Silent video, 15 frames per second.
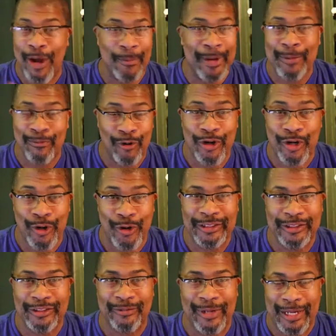I make more
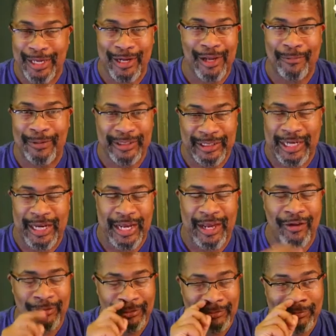noises when I get up and sit
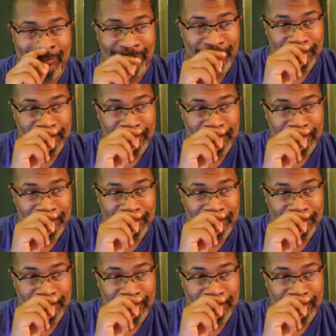down.